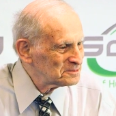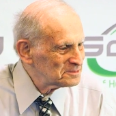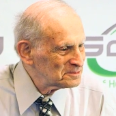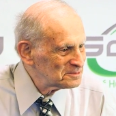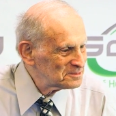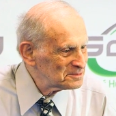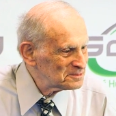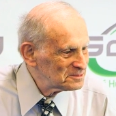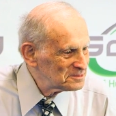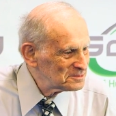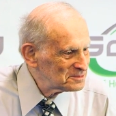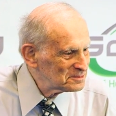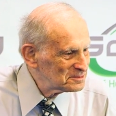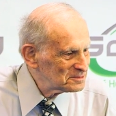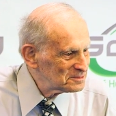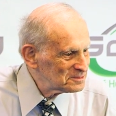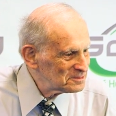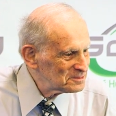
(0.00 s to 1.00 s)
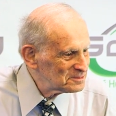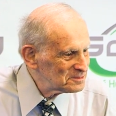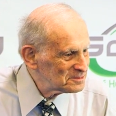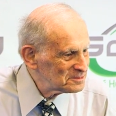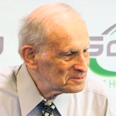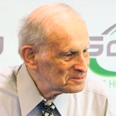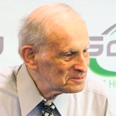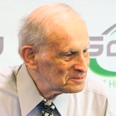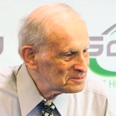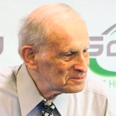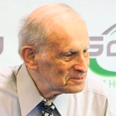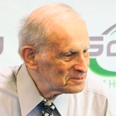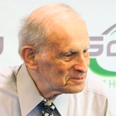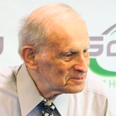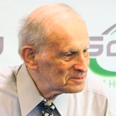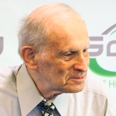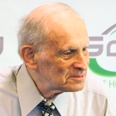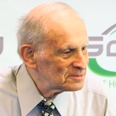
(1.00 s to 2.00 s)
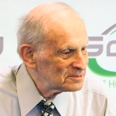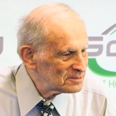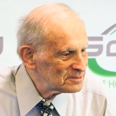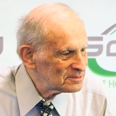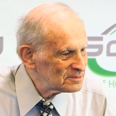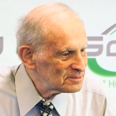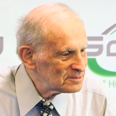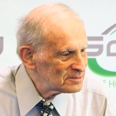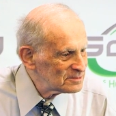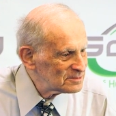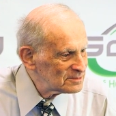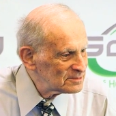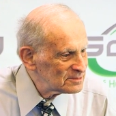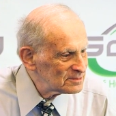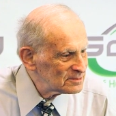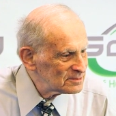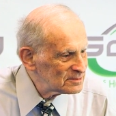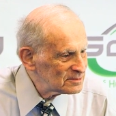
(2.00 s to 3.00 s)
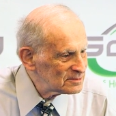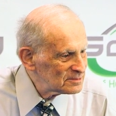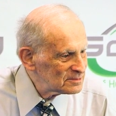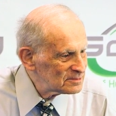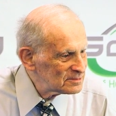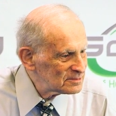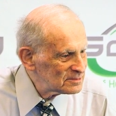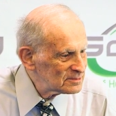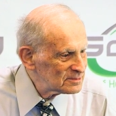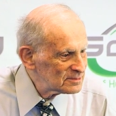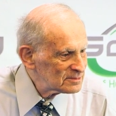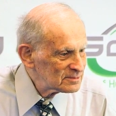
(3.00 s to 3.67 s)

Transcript: No one is speaking in this clip.